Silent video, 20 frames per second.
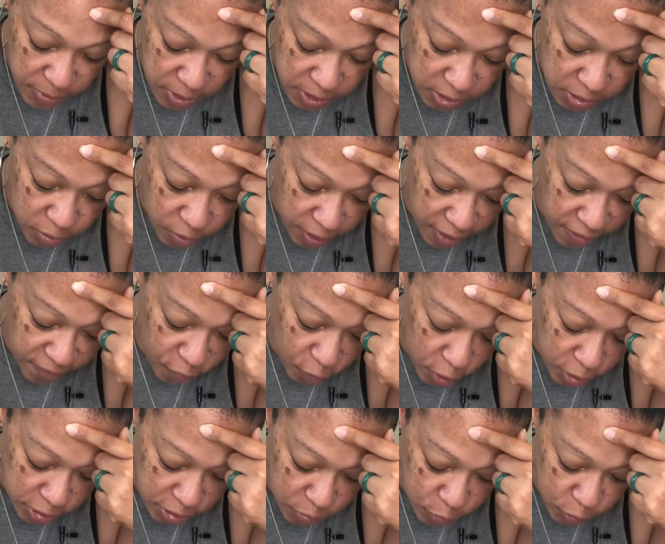this great
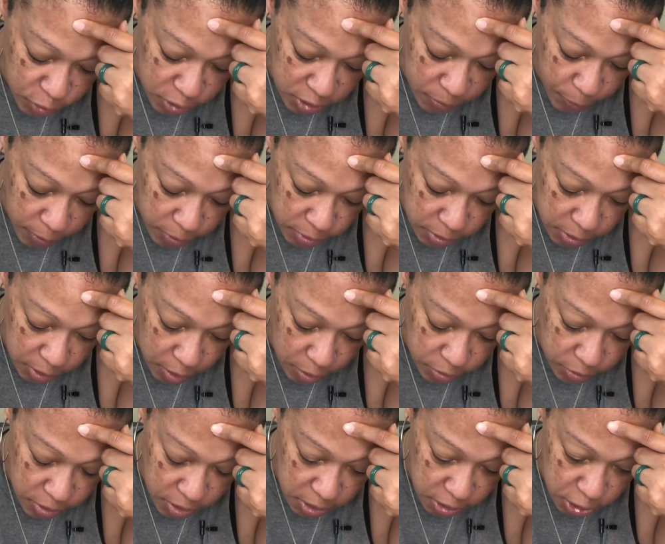fortune was supposed to go
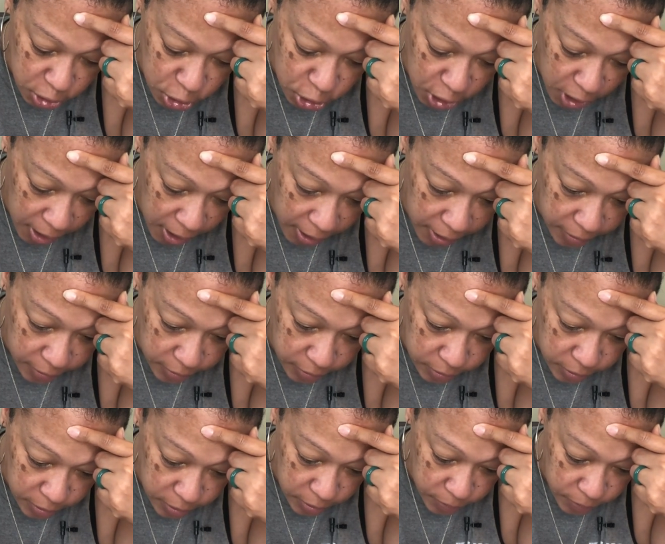to this child.